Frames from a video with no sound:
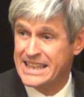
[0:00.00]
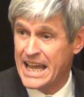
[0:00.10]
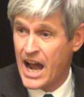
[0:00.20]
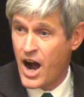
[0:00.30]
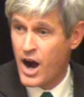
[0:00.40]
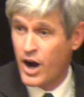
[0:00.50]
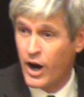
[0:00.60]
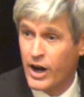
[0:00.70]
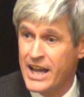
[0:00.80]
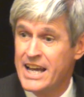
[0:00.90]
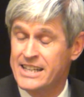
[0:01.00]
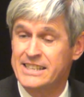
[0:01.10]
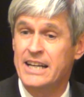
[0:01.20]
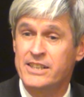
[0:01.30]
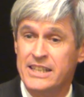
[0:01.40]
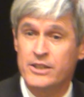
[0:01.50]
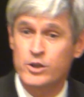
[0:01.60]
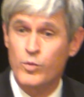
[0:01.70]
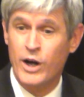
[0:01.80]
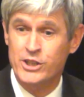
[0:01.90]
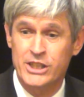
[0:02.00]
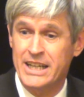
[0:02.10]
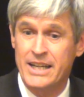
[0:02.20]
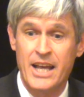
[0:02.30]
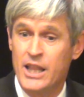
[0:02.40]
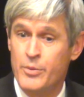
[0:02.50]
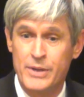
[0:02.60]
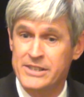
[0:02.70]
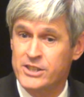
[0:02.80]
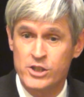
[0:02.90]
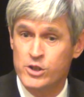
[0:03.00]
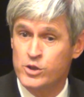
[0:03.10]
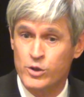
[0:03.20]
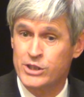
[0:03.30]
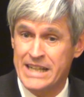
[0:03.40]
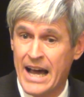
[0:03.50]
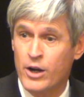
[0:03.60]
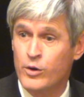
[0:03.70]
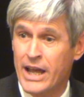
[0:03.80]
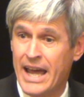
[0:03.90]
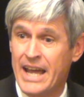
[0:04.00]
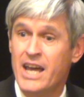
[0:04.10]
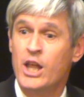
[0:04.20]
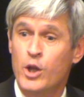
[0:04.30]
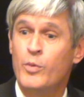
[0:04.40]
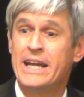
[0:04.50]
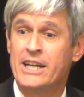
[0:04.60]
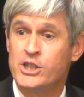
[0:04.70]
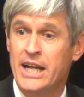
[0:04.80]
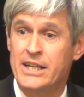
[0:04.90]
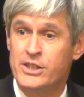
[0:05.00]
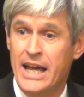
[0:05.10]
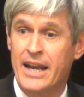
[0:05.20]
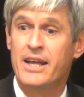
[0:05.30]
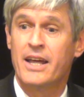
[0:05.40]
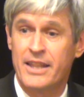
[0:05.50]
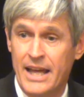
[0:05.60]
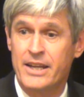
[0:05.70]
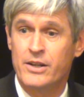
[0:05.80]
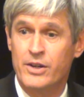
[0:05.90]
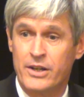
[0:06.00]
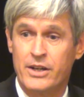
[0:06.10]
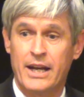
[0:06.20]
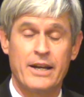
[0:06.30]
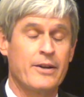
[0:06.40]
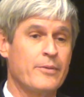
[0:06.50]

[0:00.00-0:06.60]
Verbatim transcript: that they are, to send a signal to Washington that business as usual is not okay, then we can change that. Thank, thank you. Good night.